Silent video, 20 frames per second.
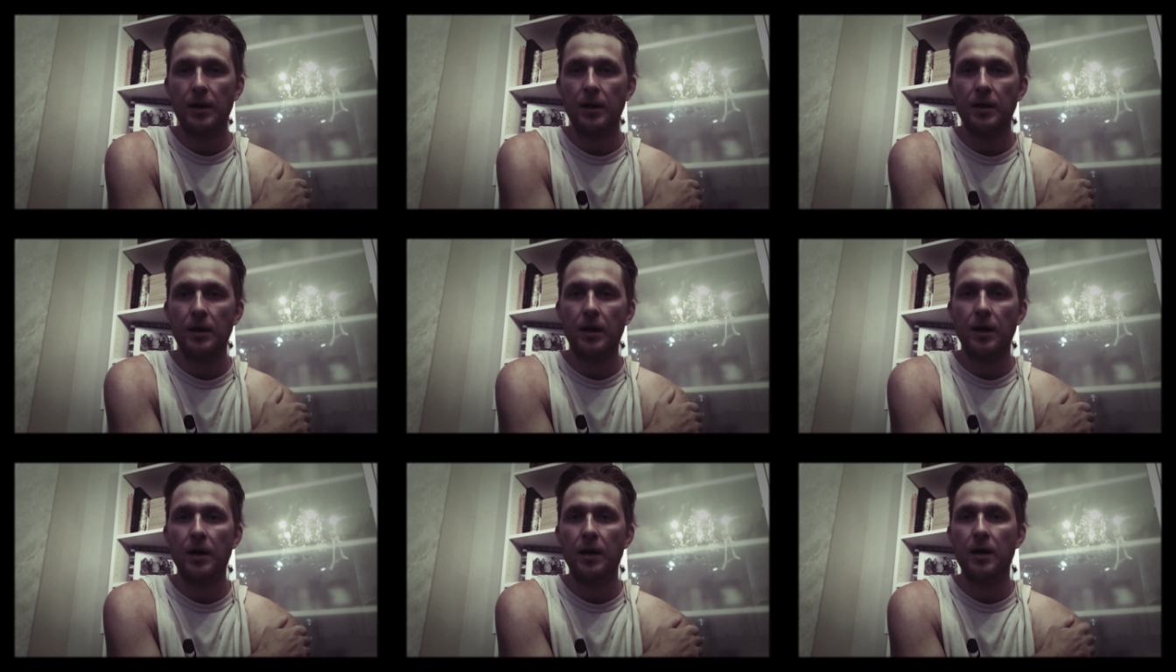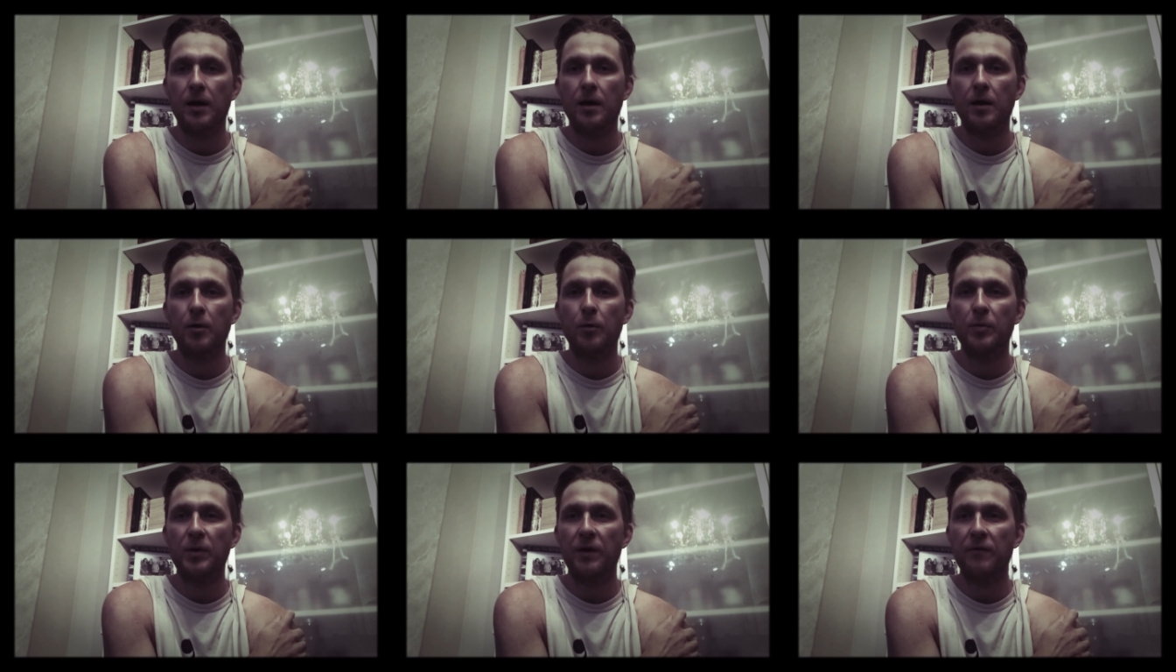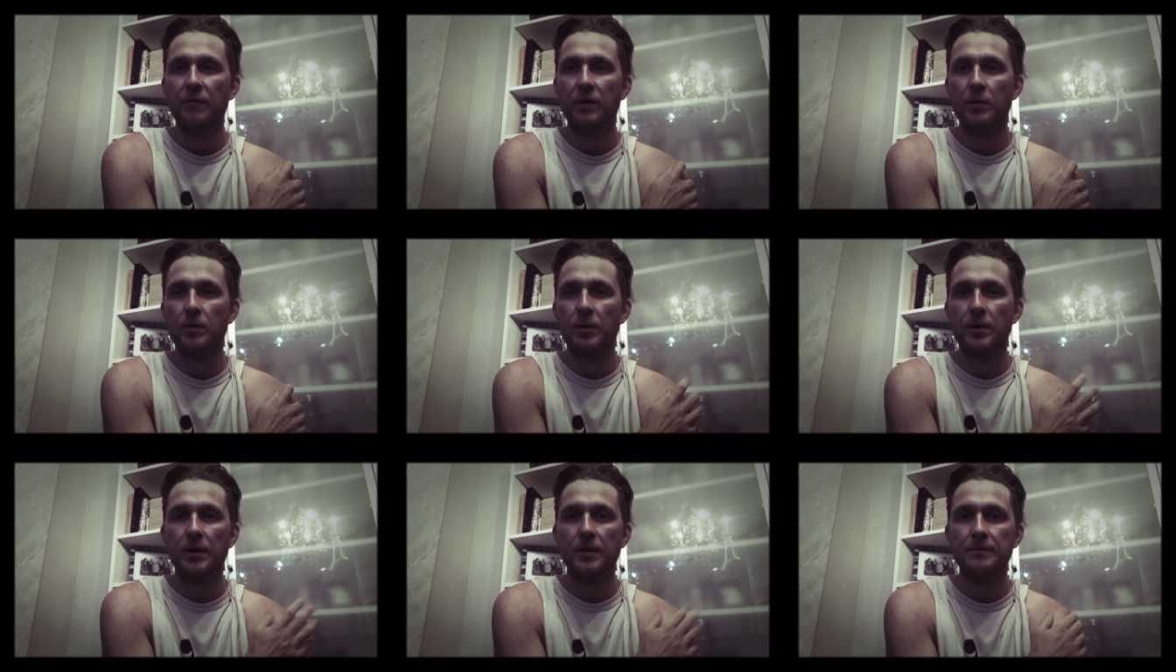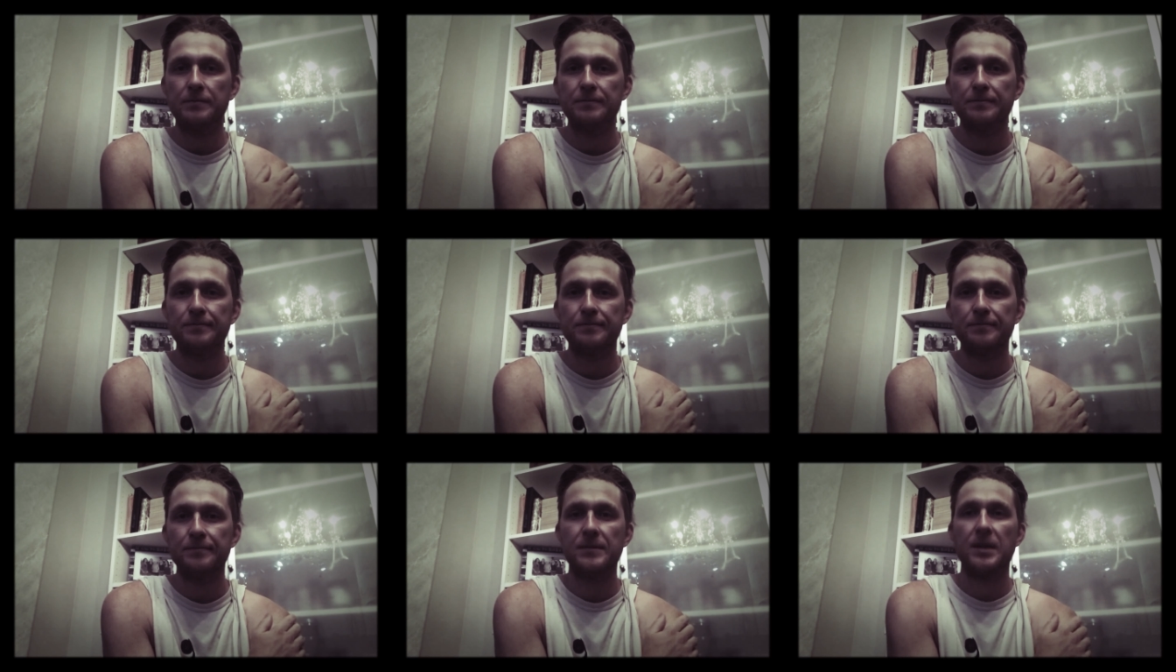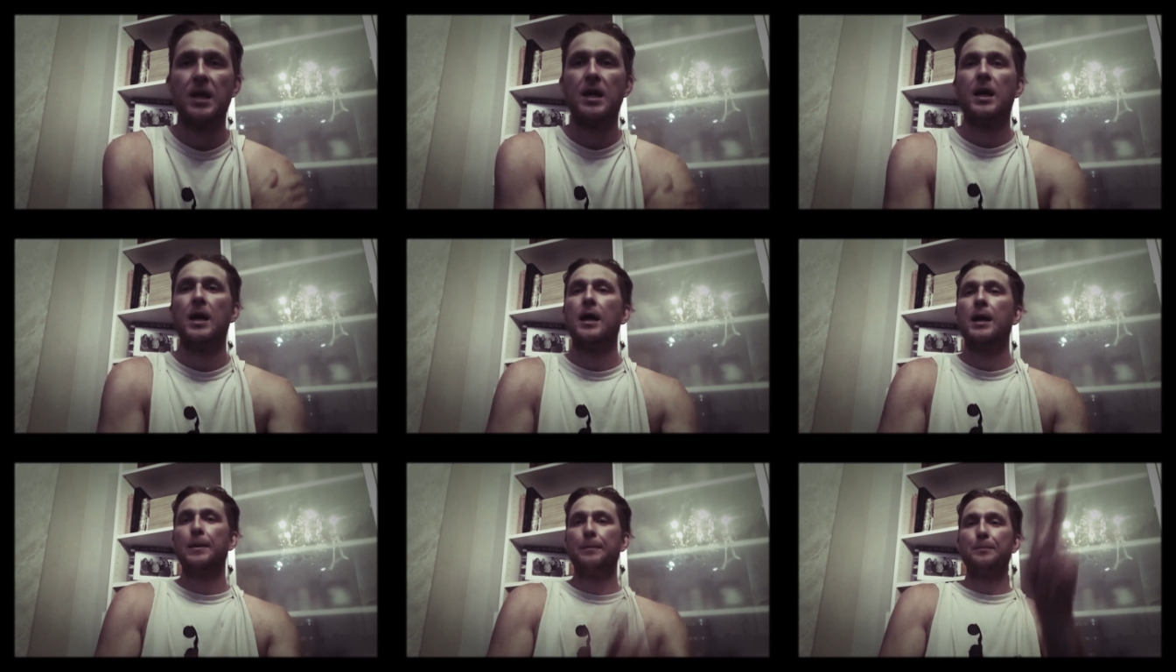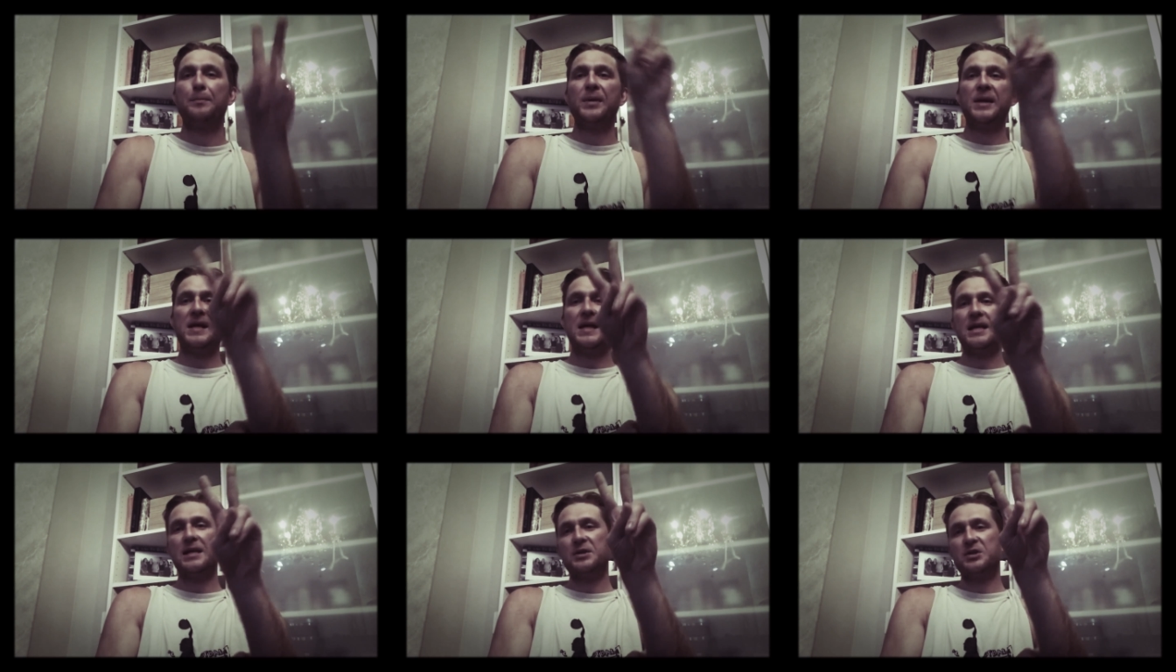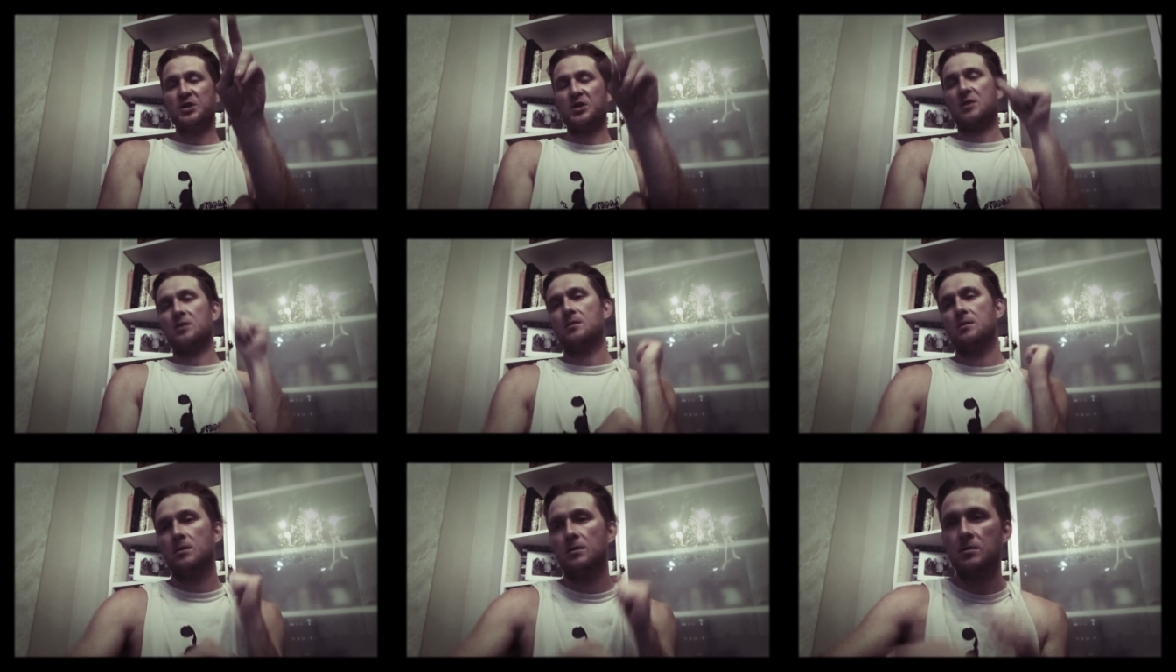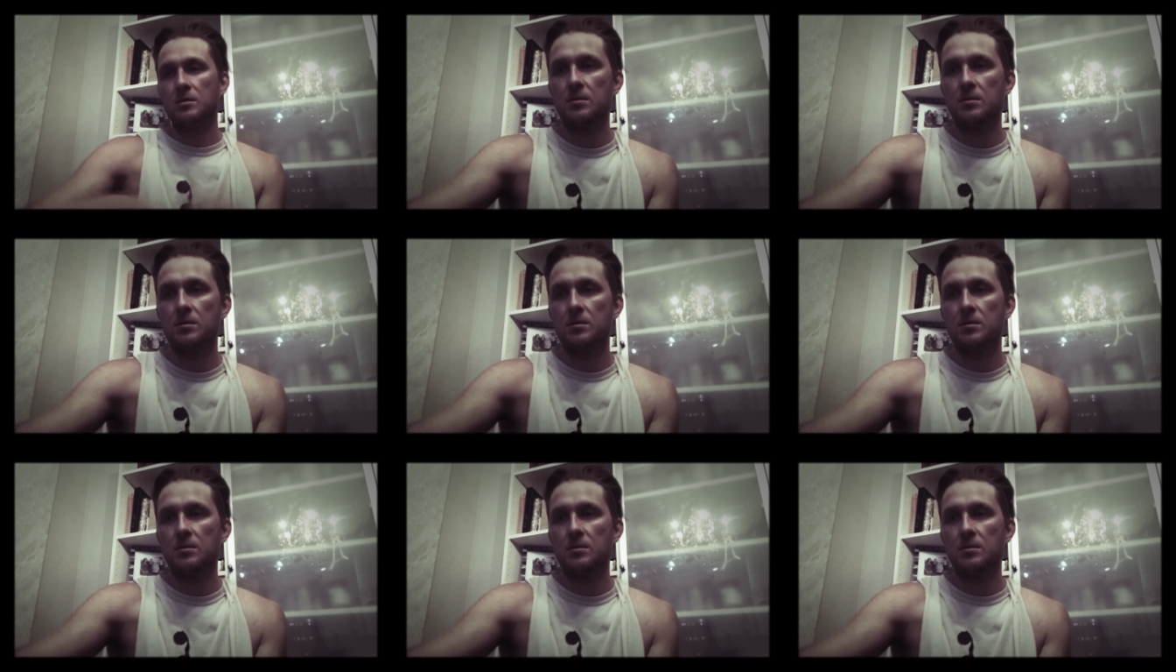and I hope you have fun with it. Peace.